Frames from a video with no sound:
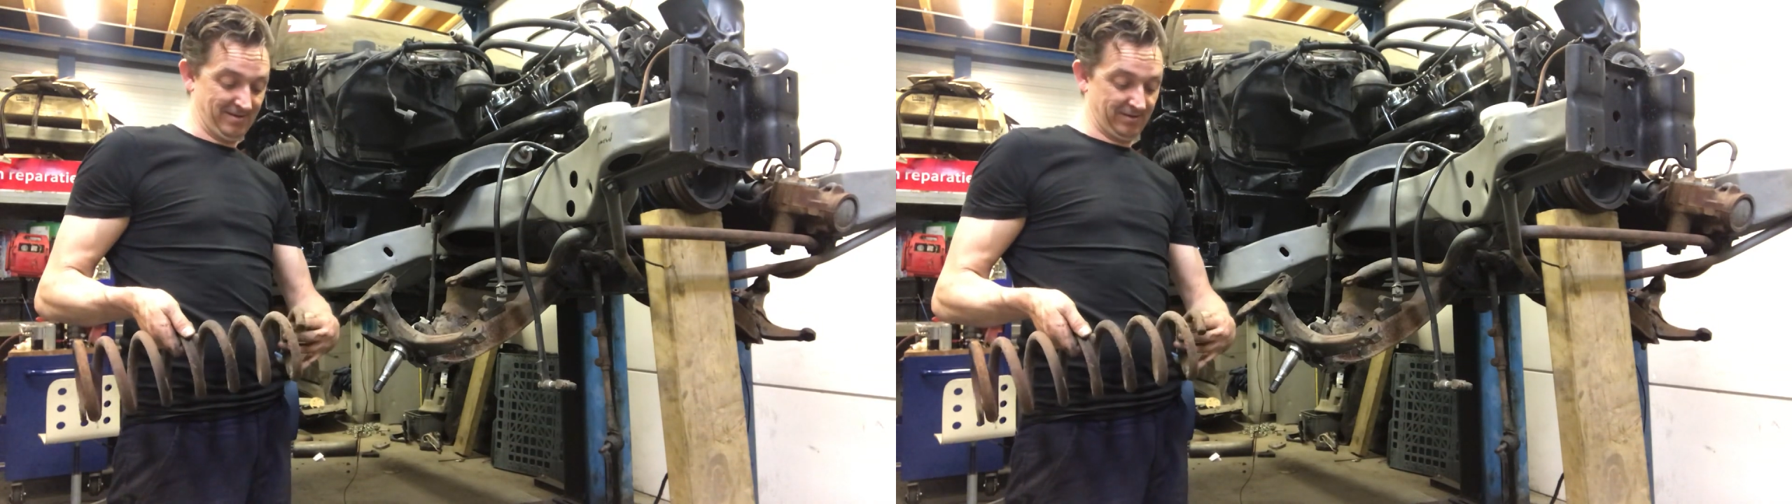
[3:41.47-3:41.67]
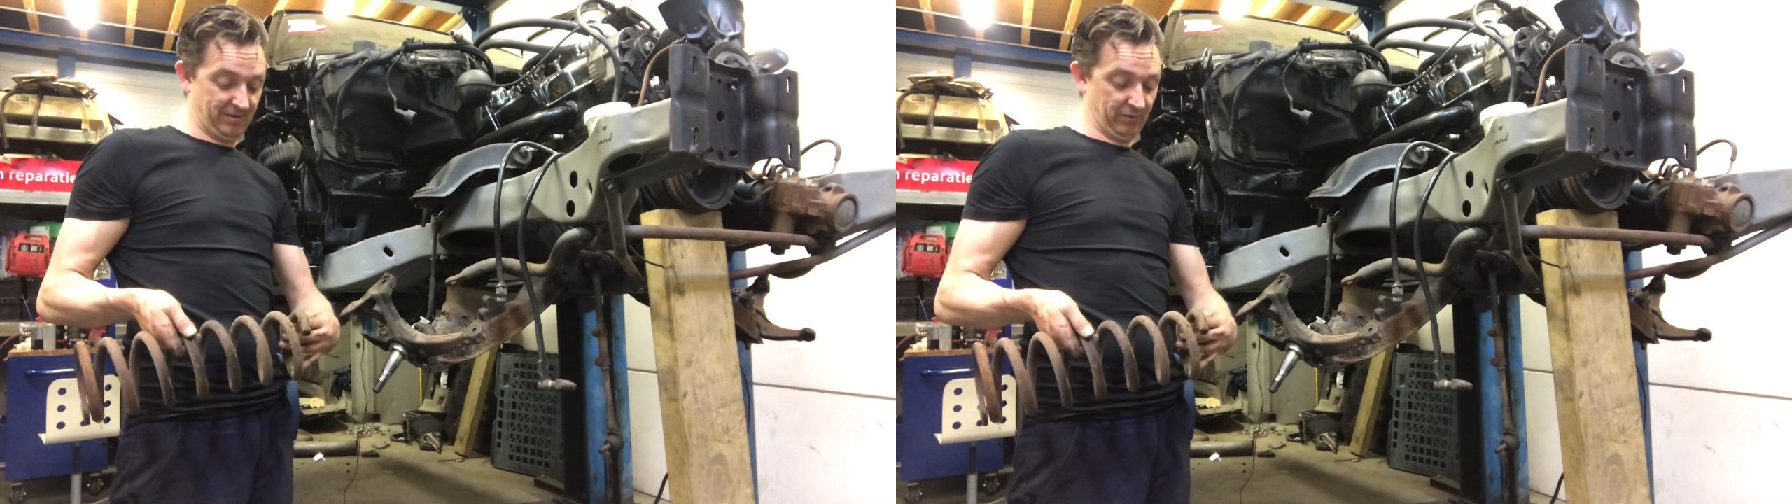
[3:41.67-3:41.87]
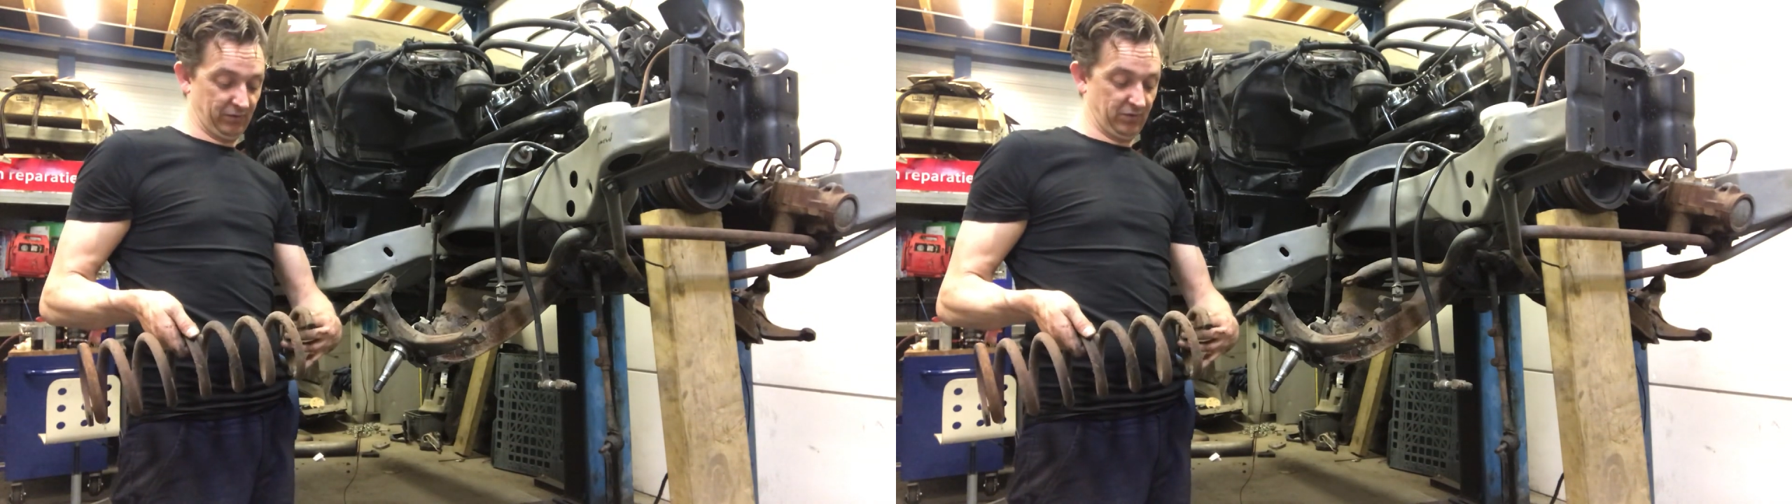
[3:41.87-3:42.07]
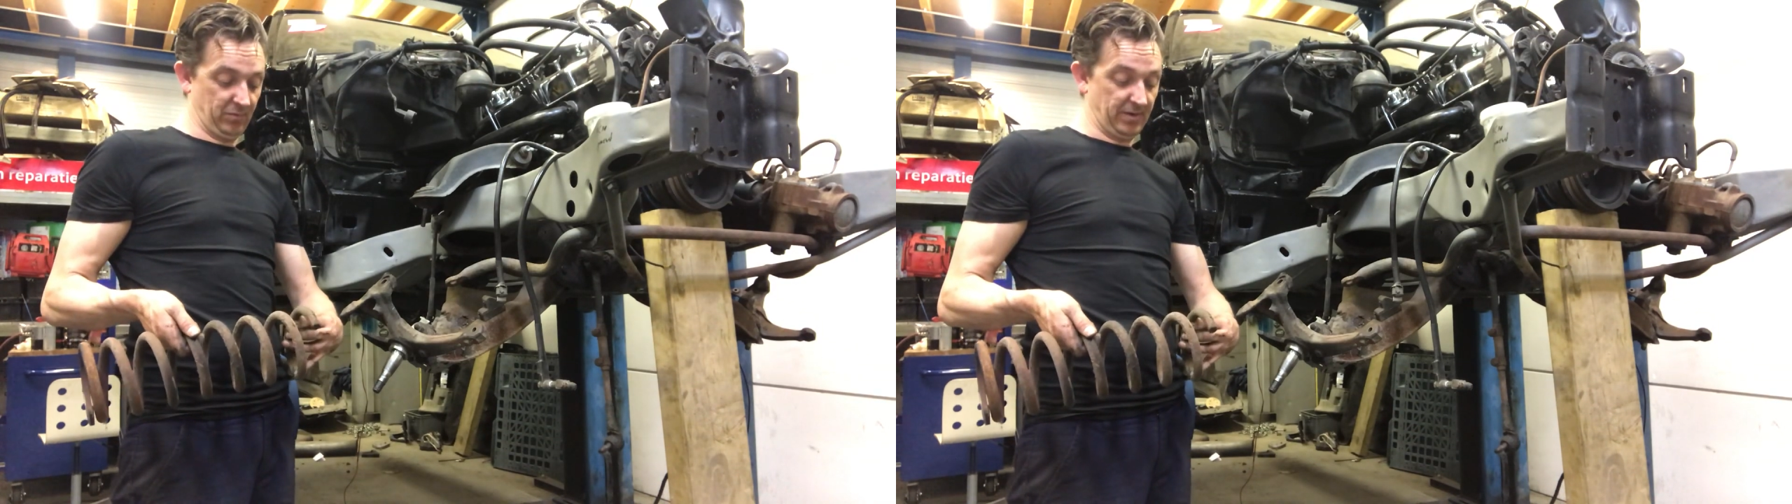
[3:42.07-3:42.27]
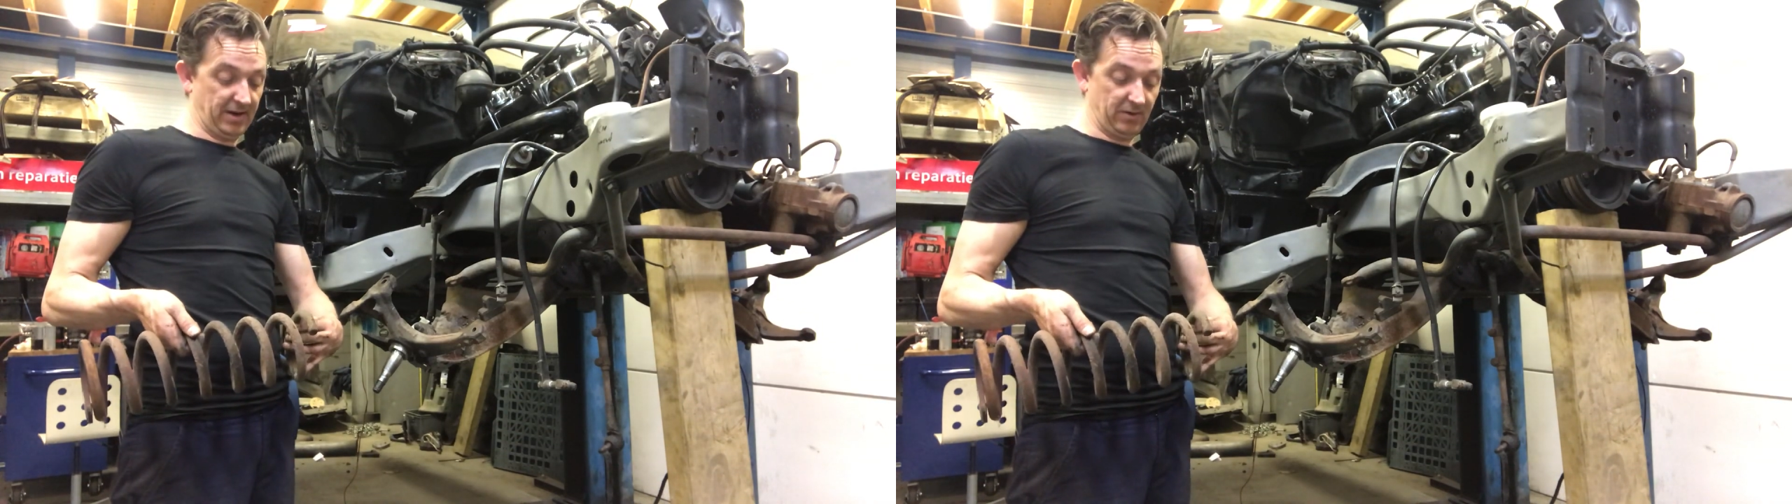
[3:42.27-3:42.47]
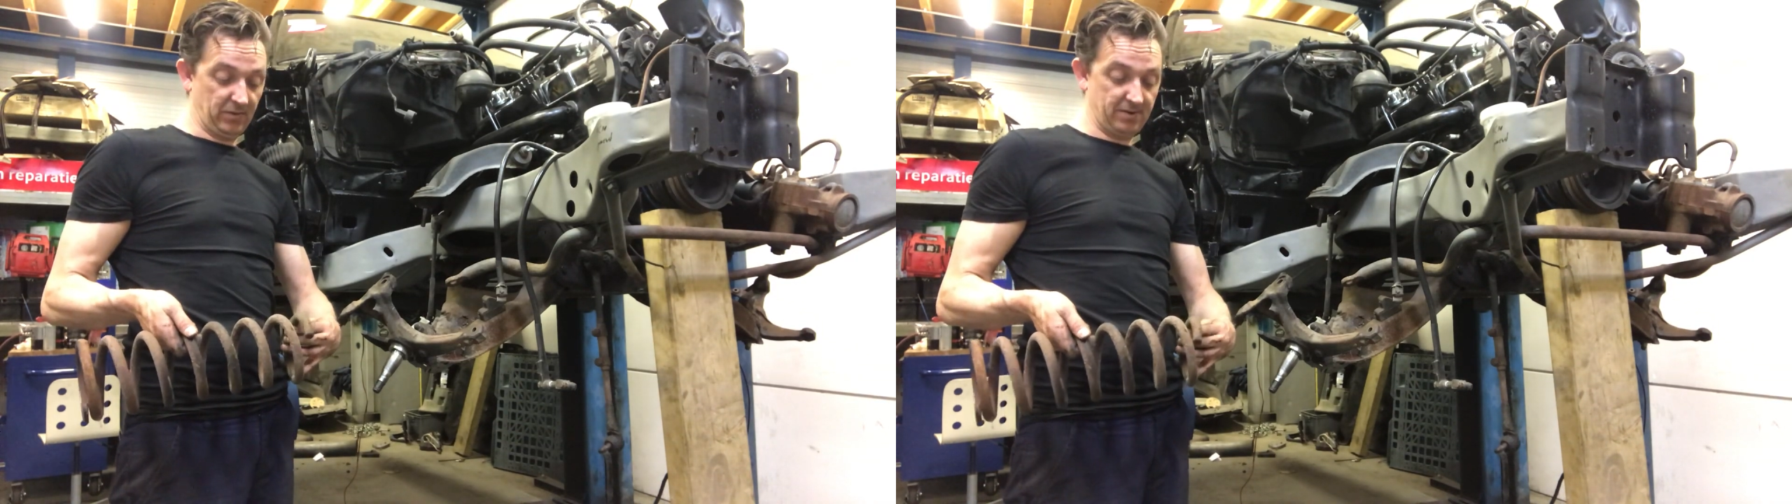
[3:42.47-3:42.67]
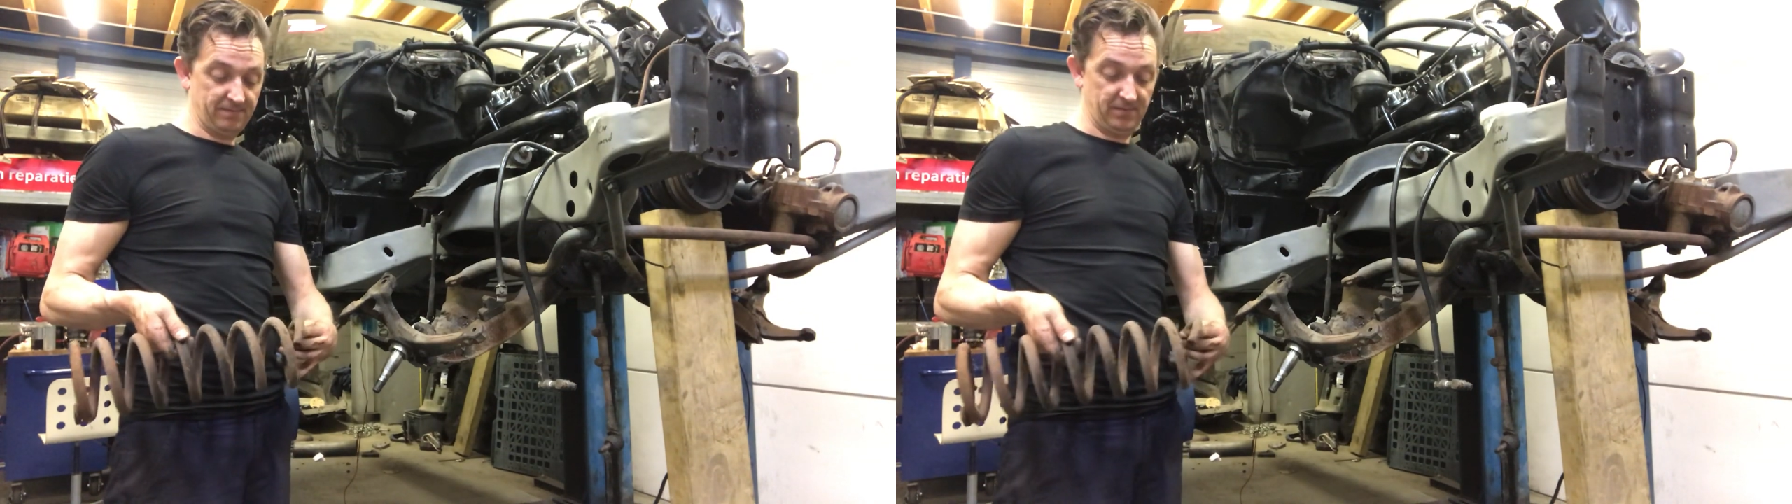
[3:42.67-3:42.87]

kills you. But anyway,